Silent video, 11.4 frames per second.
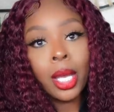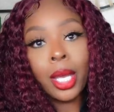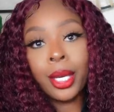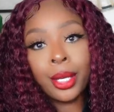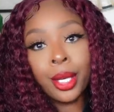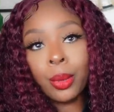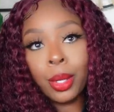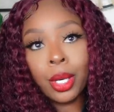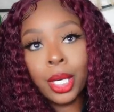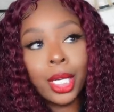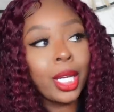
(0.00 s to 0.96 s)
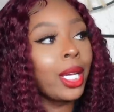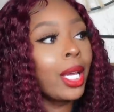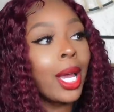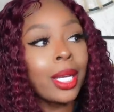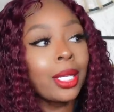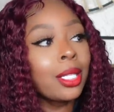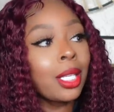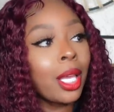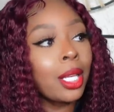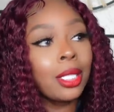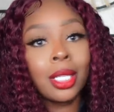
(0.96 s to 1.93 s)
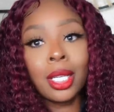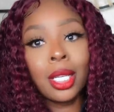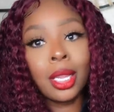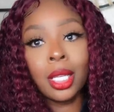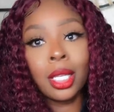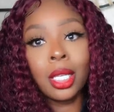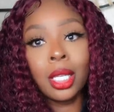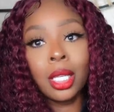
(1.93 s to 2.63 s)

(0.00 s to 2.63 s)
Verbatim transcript: Out of nowhere. It ain't hot in this house or nothing.